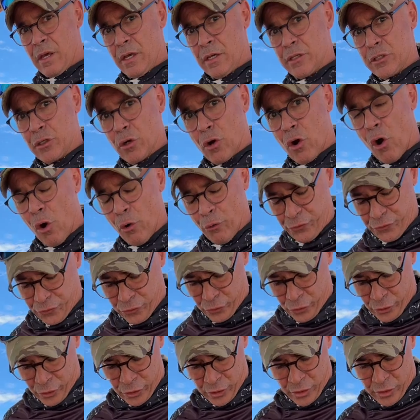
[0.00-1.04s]
your
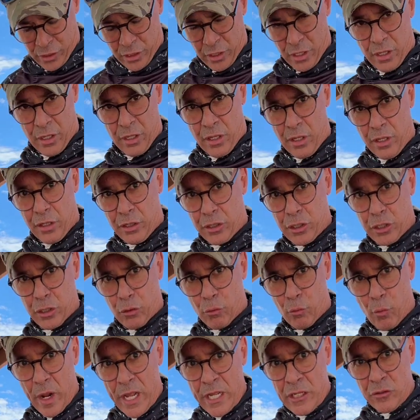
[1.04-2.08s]
holster, the
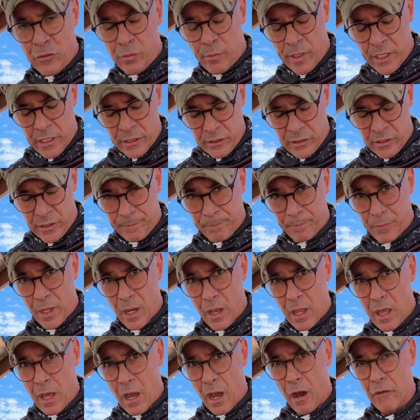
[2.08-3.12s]
arrangement
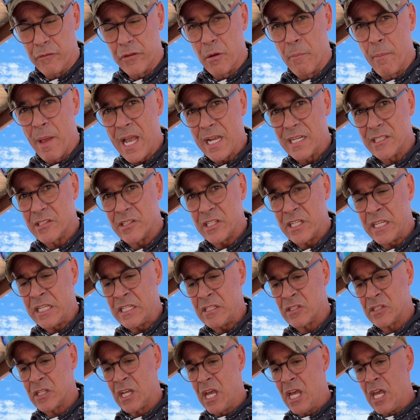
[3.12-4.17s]
of your
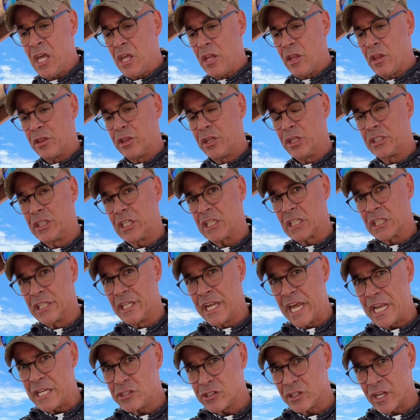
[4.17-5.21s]
magazines, the
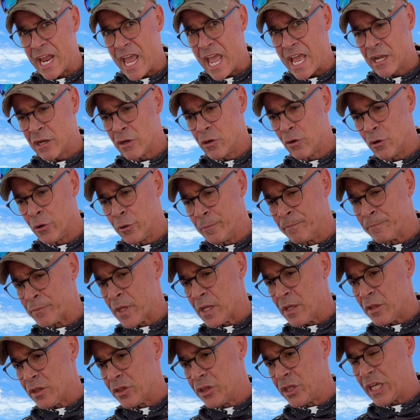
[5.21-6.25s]
declination angle,
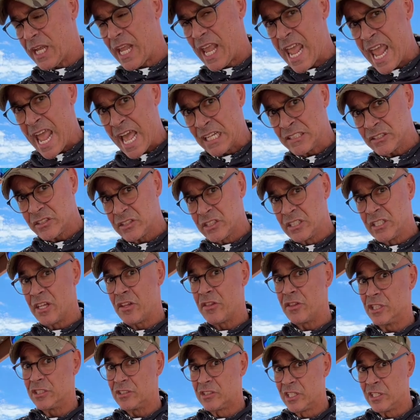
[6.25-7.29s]
the cant,
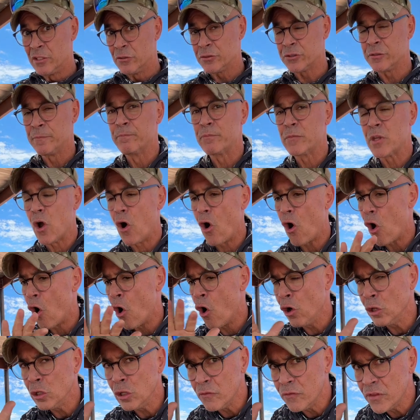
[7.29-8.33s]
the tilt,
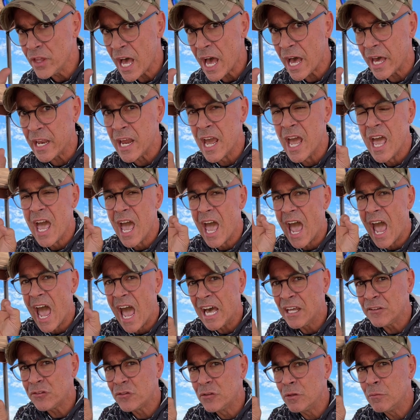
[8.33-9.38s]
all of that
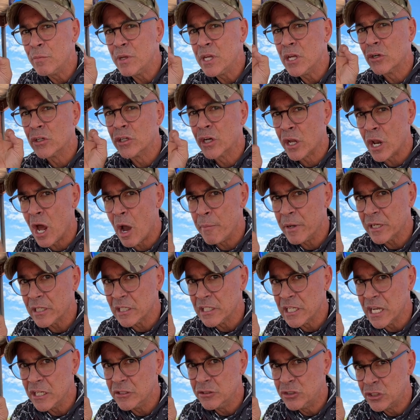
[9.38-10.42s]
has to be
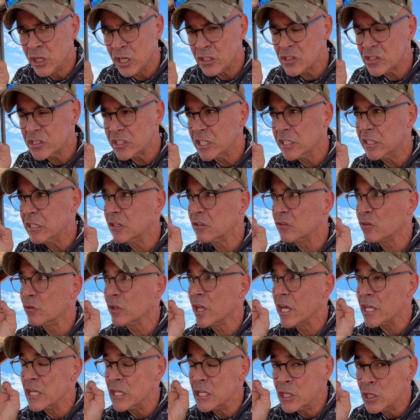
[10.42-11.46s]
ergonomically adjusted so
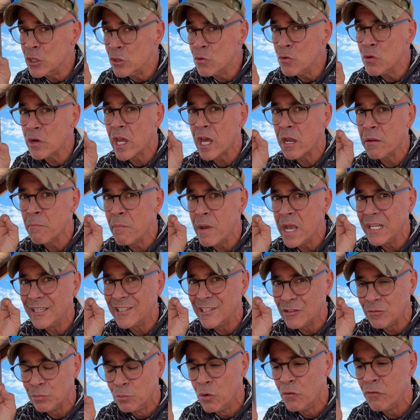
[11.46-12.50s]
that you can make
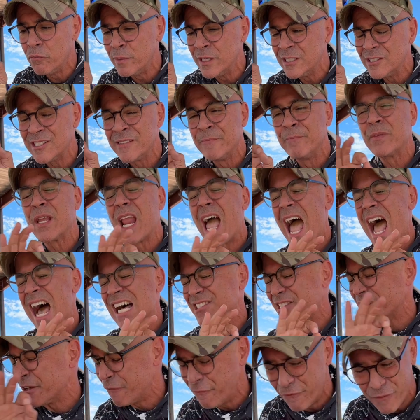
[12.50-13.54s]
these movements
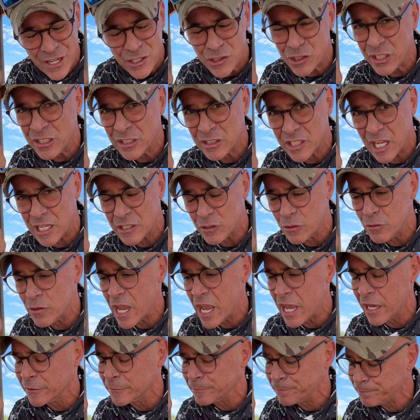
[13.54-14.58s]
as efficient as you
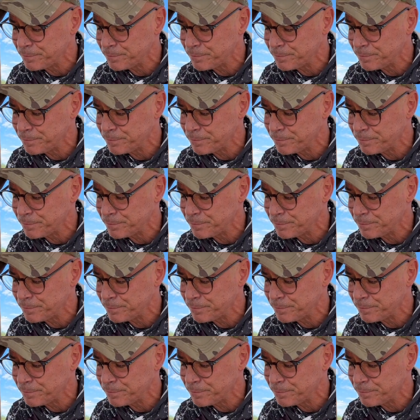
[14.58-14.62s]
can.